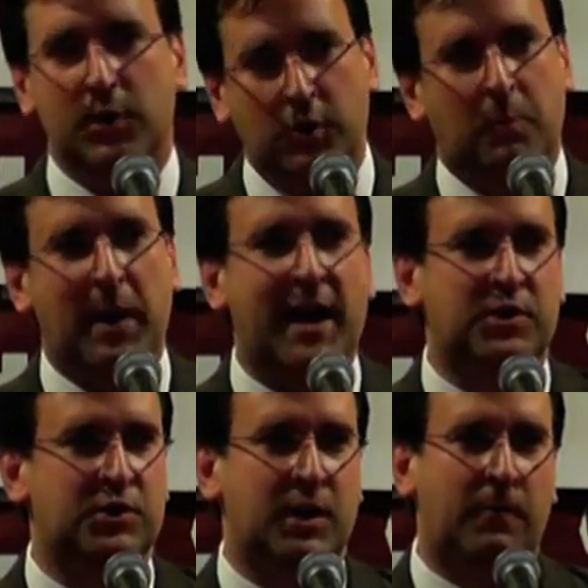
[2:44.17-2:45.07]
you could pat
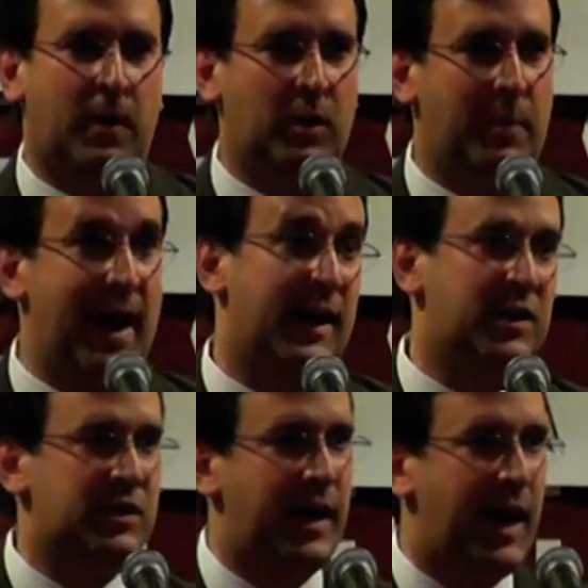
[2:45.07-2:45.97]
yourself on the back
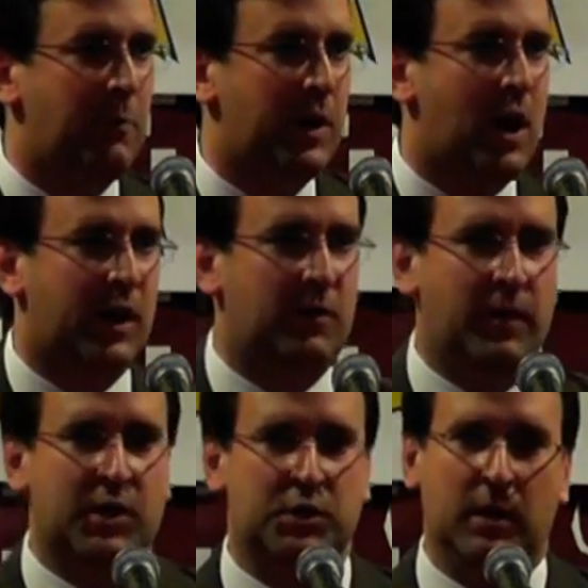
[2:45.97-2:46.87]
and say, hey, we got a
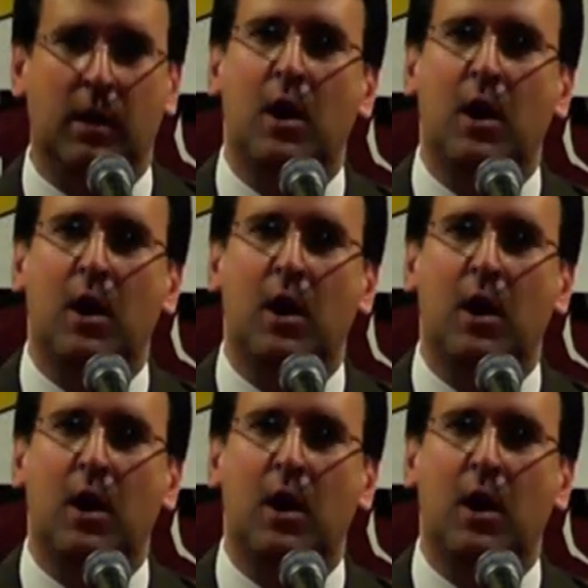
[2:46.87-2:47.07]
conviction.